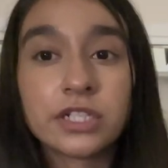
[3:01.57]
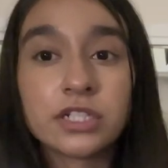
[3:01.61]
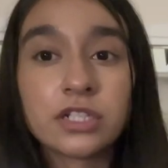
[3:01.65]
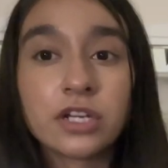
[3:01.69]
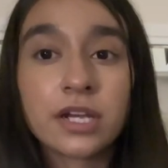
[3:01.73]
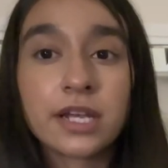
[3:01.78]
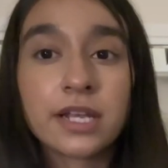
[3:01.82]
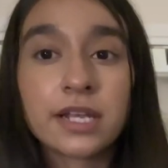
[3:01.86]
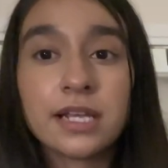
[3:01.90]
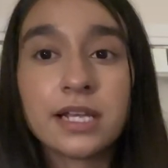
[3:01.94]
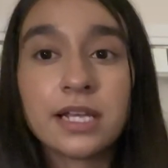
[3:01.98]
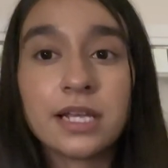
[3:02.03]

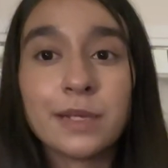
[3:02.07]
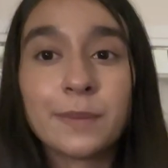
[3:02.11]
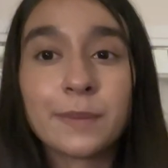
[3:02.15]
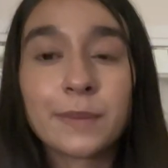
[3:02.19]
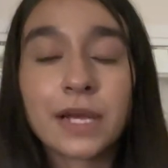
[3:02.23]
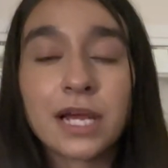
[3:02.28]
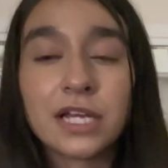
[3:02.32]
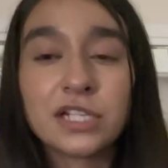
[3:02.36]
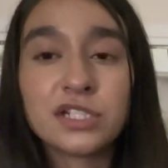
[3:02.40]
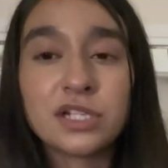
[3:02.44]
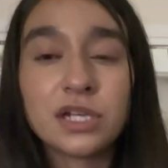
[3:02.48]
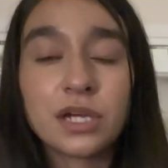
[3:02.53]
talking to him,
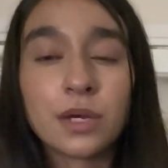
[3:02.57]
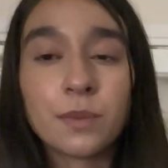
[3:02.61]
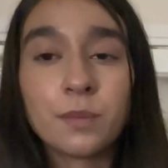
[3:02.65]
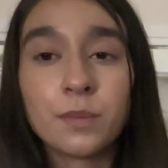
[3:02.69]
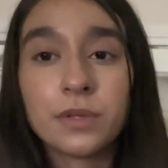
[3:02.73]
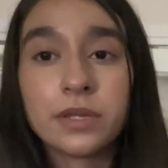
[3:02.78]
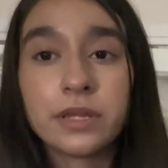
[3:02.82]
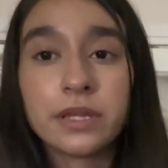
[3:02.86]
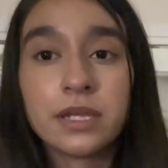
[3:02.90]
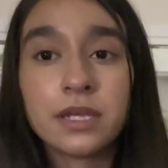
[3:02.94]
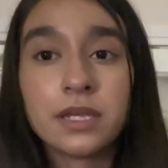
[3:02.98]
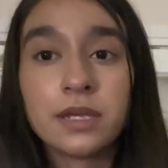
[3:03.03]
catching up
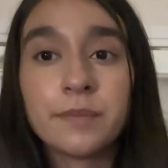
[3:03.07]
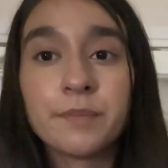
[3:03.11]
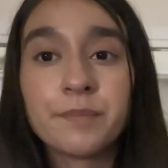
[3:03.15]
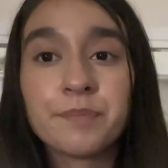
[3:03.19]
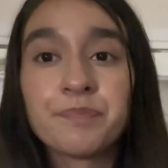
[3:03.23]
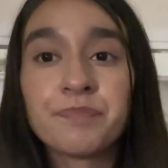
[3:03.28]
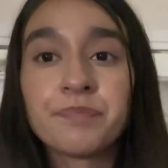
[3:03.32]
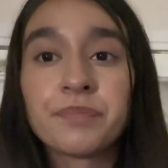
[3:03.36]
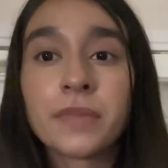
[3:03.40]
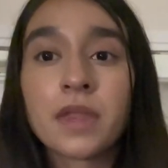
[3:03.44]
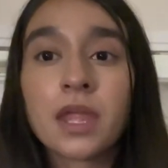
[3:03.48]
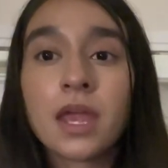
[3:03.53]
with him.
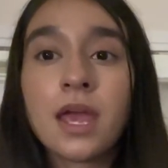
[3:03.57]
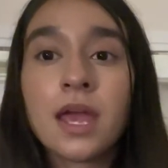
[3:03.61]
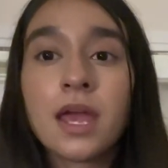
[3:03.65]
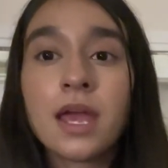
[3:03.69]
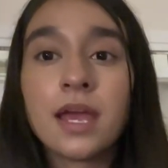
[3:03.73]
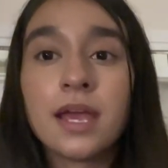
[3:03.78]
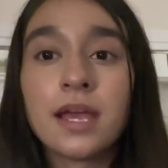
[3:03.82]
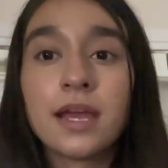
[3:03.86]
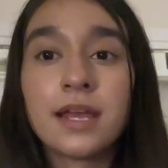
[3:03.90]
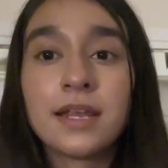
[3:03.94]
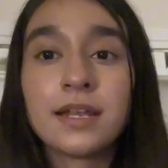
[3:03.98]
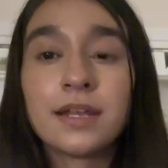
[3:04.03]

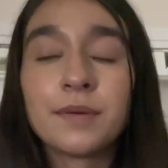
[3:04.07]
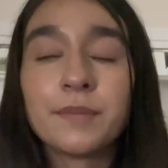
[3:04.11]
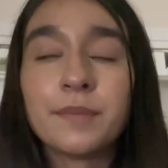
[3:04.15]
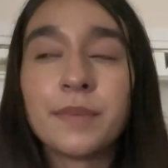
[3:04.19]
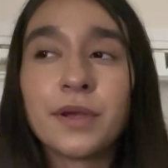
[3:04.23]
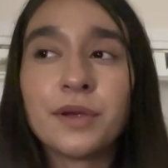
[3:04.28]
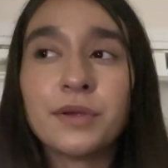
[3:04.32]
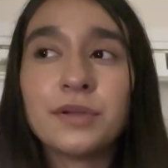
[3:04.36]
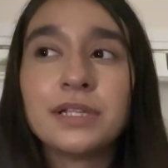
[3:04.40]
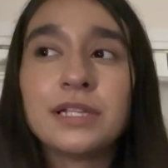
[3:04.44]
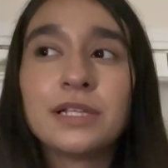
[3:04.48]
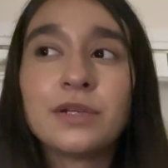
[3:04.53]
And
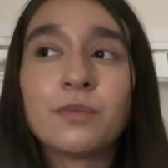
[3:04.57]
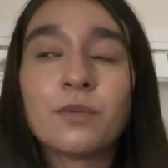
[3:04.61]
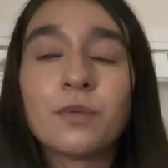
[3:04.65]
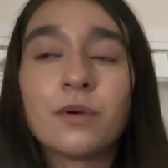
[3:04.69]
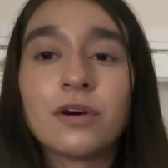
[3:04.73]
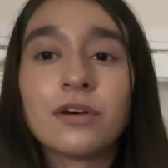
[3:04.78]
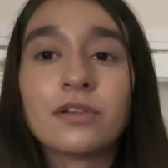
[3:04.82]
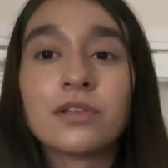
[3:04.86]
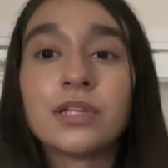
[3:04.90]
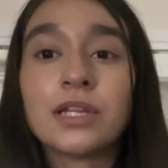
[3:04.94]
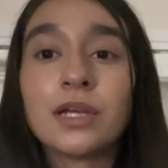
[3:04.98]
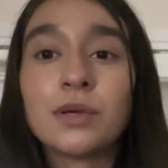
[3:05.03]
apparently
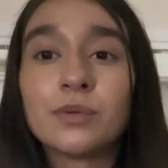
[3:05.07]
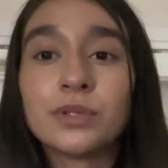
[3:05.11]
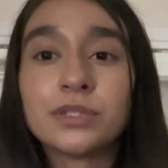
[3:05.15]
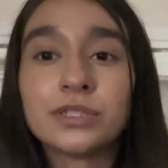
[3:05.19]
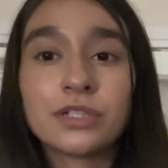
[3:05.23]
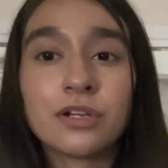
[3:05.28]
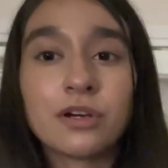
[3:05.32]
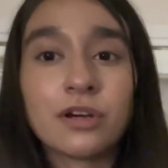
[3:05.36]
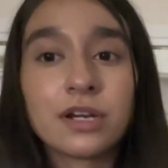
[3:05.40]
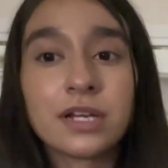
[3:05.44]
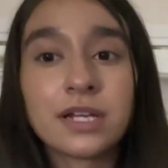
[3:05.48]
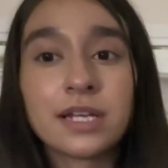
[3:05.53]
while they were
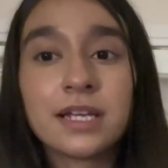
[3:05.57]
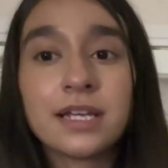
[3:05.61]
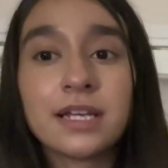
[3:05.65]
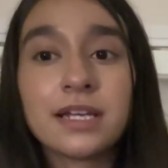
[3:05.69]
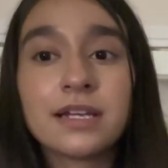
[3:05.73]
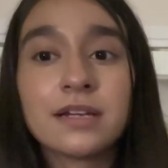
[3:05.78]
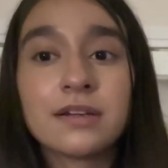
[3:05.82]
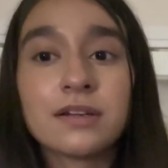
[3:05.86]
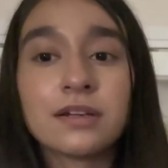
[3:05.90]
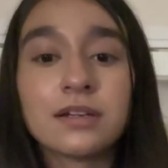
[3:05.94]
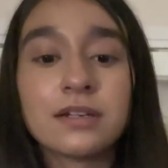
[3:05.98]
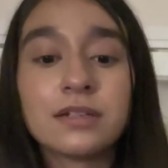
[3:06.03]

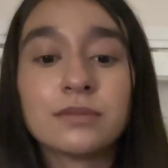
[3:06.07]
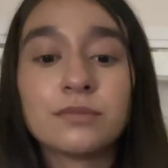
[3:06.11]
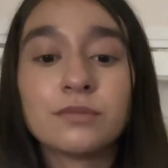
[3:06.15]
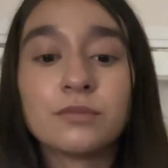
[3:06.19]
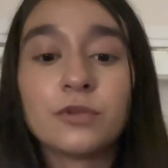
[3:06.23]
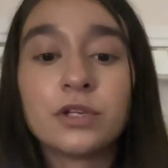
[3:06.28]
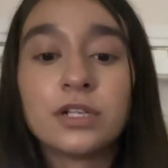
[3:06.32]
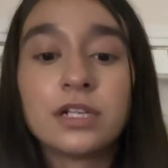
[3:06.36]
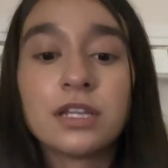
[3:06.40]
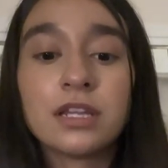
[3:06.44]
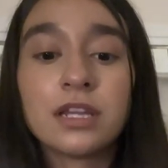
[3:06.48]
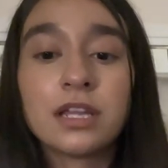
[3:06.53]
talking, um,
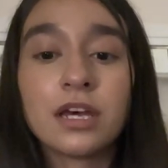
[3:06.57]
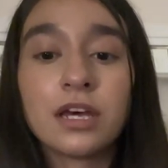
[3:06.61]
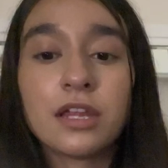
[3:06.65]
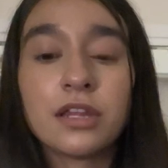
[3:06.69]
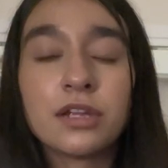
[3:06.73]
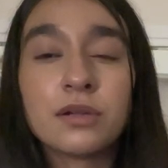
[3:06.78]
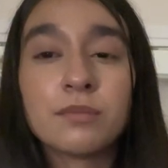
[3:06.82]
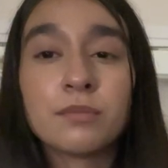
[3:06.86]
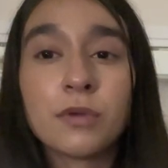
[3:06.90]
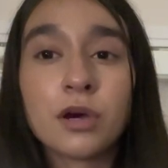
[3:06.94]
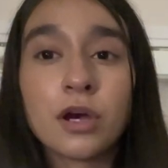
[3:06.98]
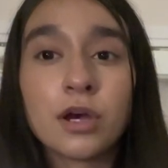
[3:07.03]
one of the
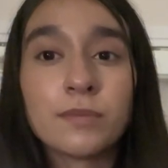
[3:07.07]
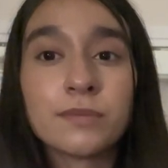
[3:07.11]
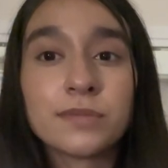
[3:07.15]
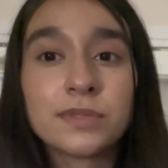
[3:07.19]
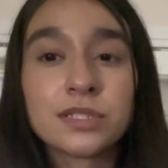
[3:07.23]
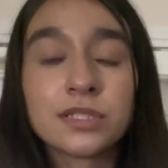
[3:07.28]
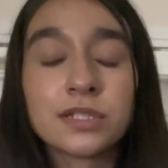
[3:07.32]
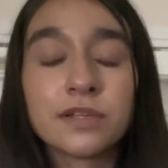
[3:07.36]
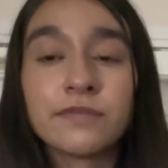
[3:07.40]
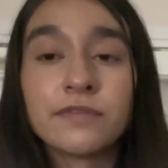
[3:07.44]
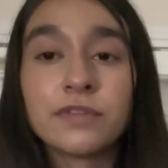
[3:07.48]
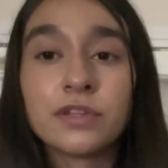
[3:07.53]
other moms
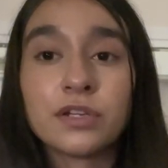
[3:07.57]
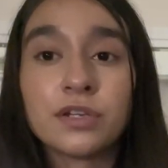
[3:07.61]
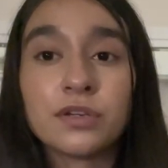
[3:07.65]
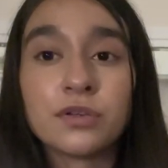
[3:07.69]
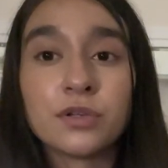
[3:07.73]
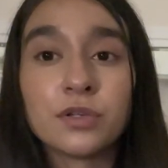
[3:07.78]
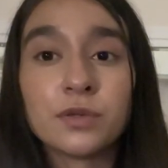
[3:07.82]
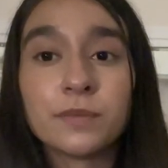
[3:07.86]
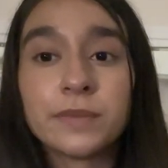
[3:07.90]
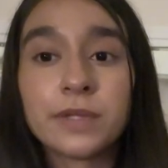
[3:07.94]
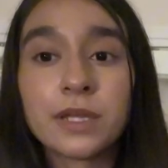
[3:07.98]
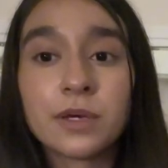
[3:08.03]
of the
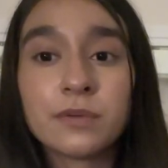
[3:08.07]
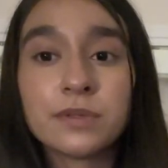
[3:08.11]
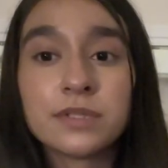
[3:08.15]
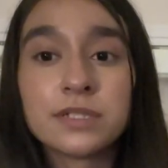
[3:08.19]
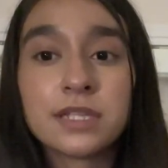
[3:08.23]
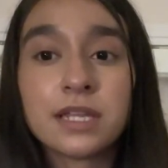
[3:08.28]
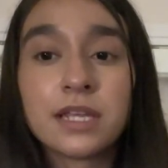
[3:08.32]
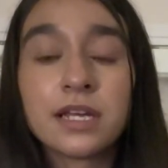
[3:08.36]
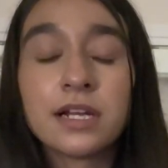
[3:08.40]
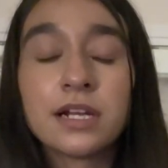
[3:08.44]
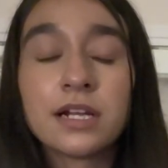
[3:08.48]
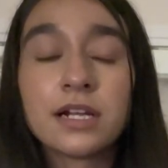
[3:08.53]
group that was
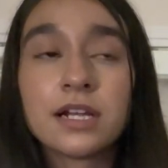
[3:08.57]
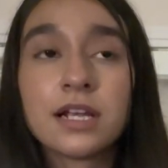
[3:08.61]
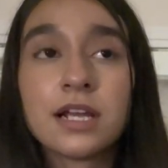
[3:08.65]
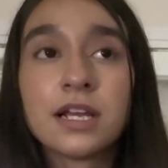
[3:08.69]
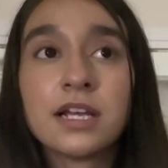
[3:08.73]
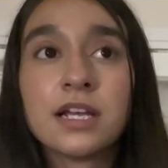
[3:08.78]
there,